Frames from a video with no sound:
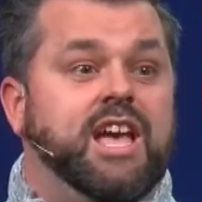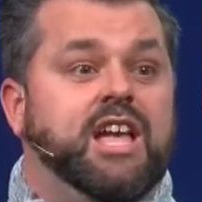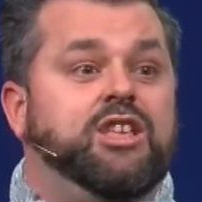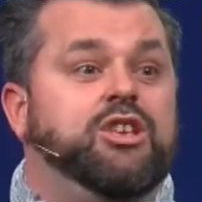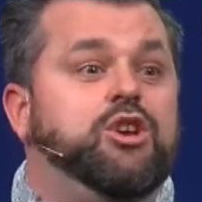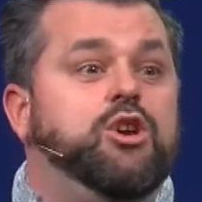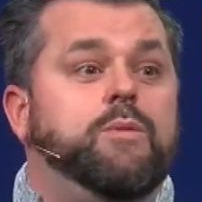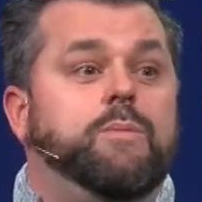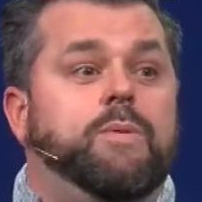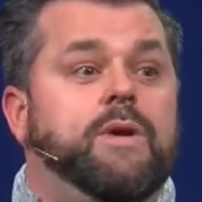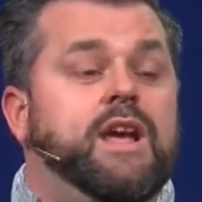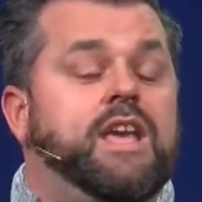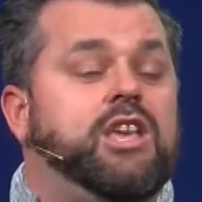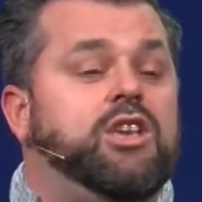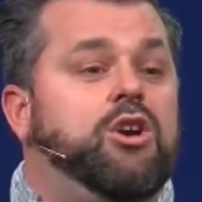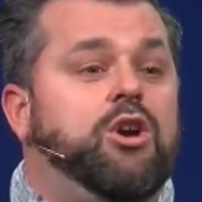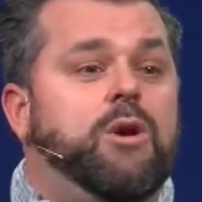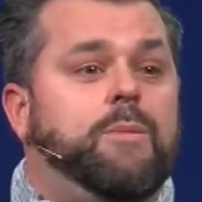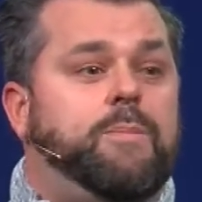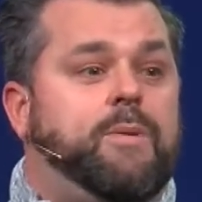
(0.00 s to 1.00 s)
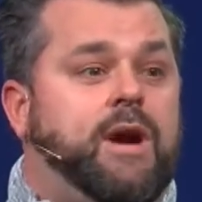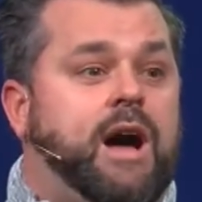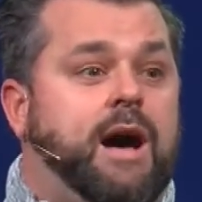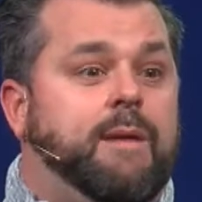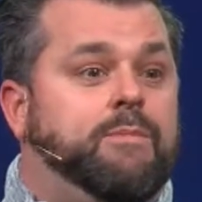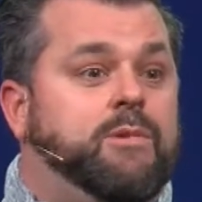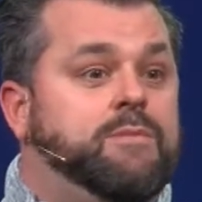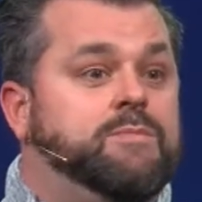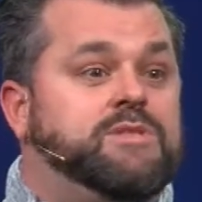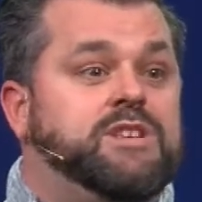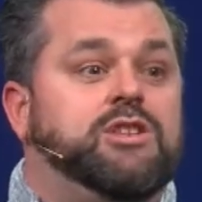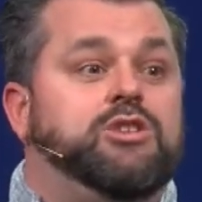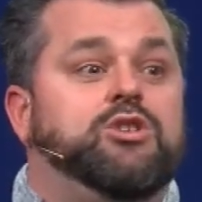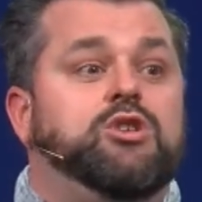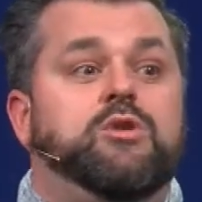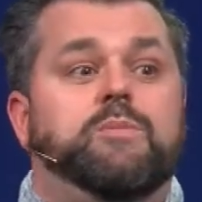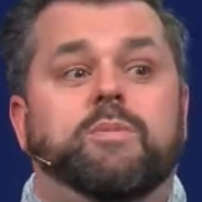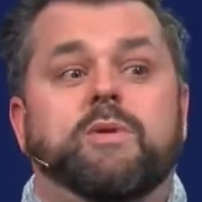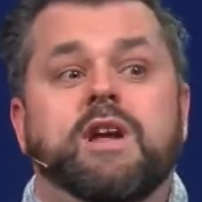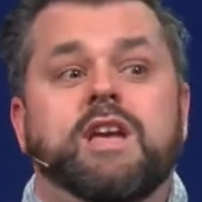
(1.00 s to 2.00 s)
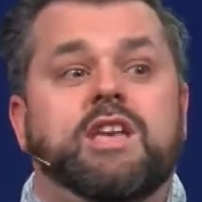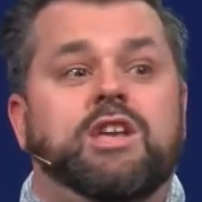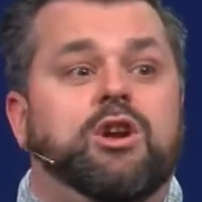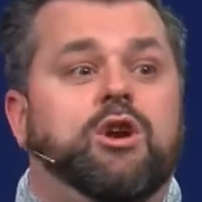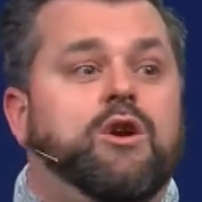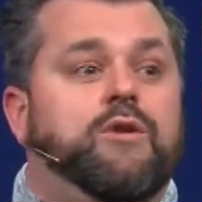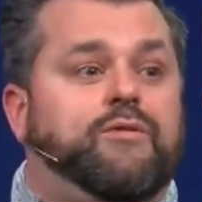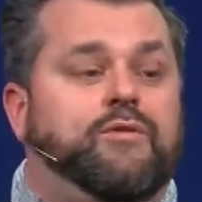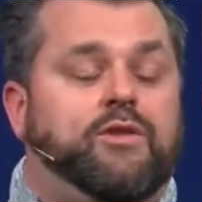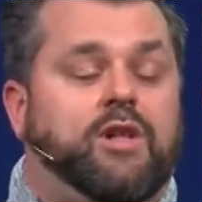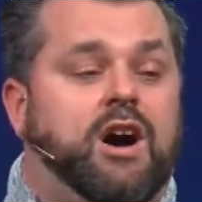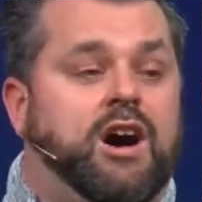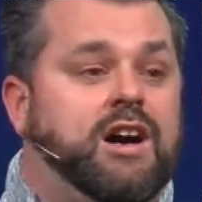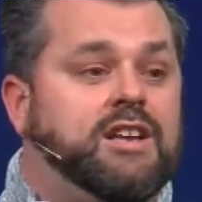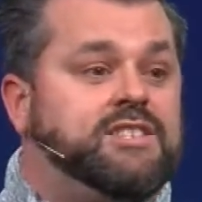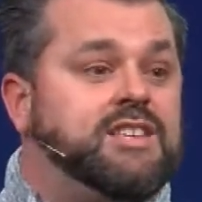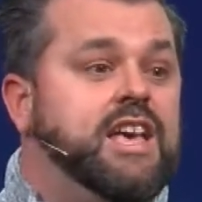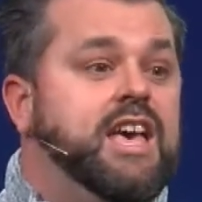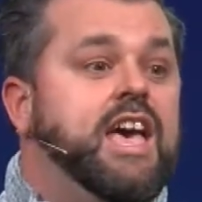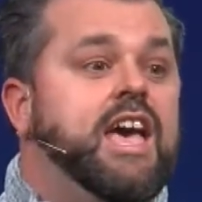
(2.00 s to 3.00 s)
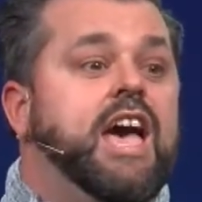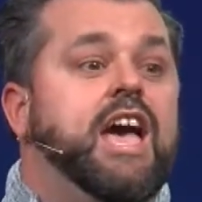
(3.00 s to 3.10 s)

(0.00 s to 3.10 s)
and you bring your problems, and you bring your flaws,